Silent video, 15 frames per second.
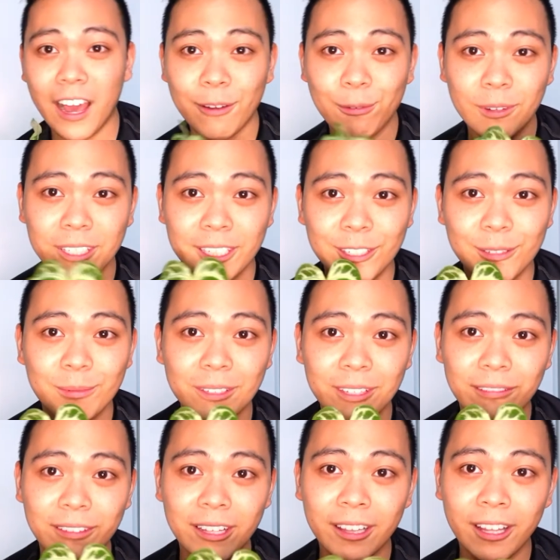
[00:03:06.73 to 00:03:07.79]
I really do
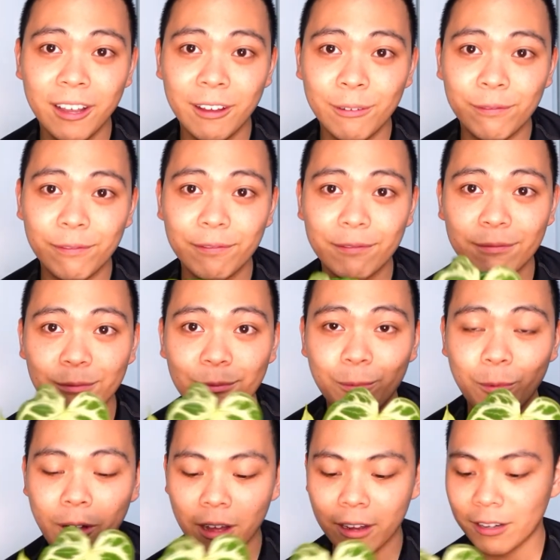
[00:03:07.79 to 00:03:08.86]
believe they love
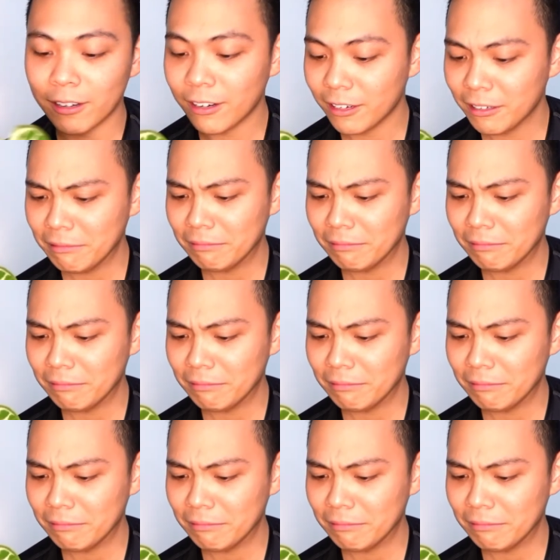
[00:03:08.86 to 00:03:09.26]
water.